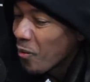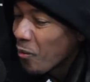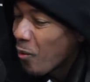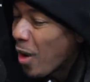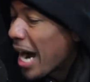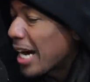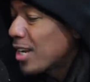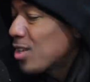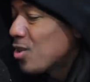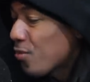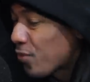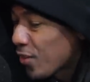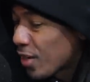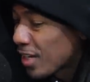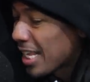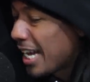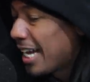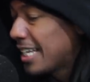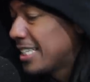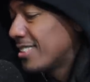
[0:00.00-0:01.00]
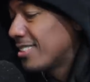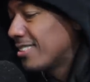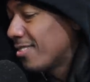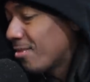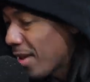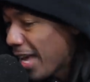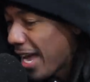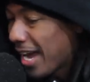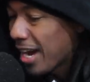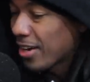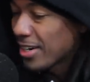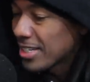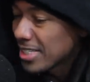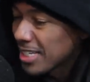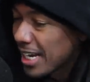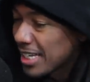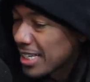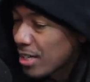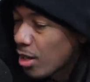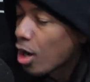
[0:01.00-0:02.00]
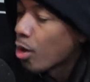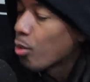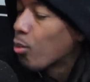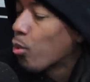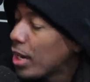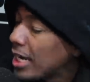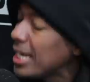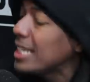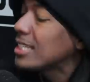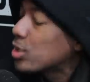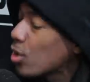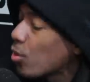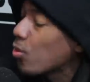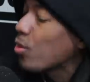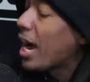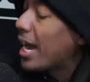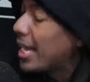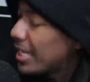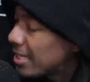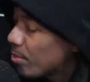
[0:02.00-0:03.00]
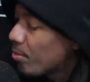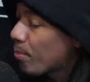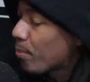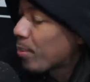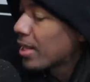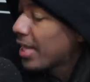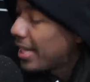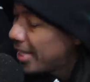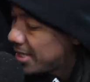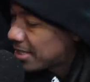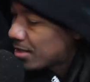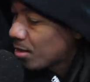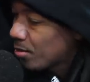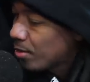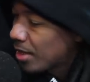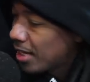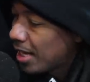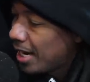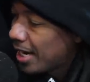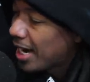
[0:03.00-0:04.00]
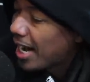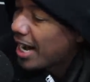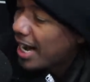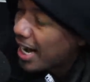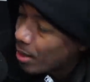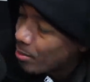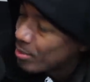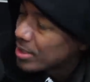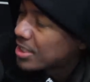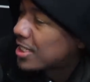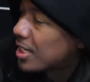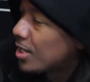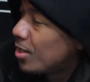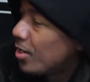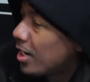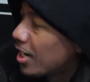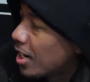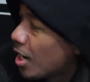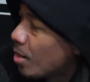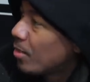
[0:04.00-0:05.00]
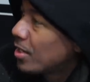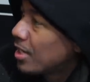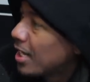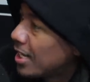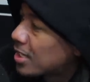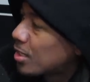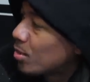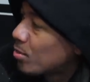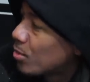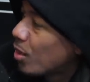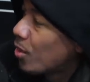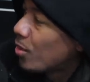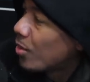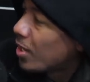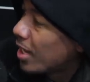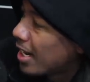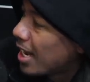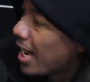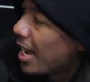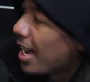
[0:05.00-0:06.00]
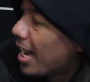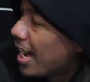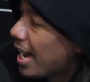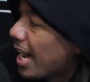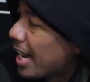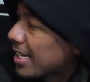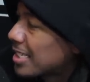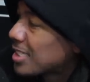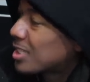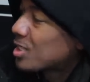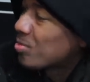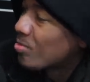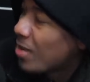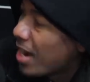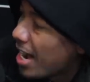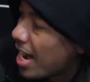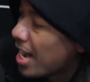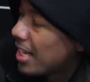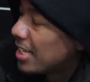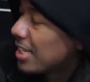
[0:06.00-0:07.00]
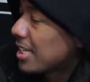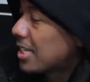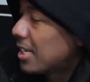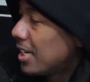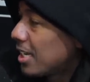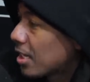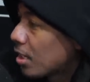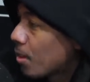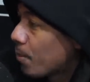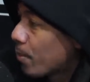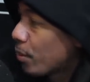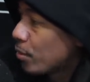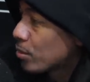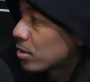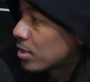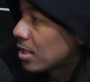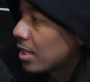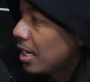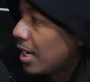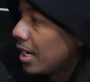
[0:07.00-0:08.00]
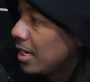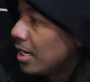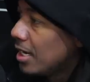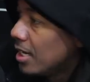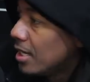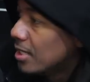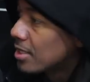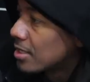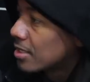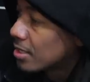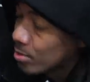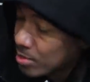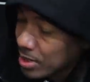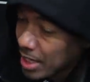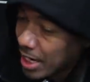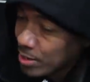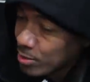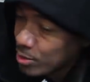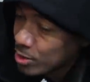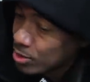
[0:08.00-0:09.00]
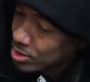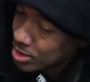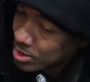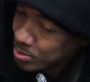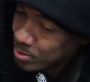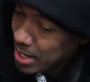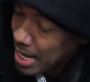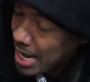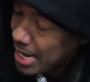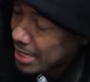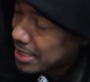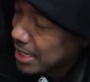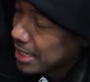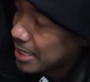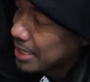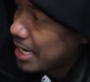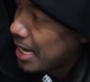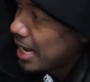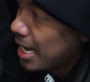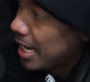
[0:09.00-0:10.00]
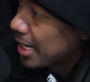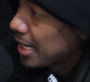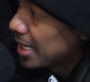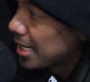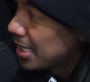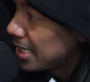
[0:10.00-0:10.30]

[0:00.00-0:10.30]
why do you feel like areas like, or when is the right place to be like, i I'm gonna chill here. I'm gonna let them know that I I can smile and kick it, opposed to like sometimes where you just be at their neck.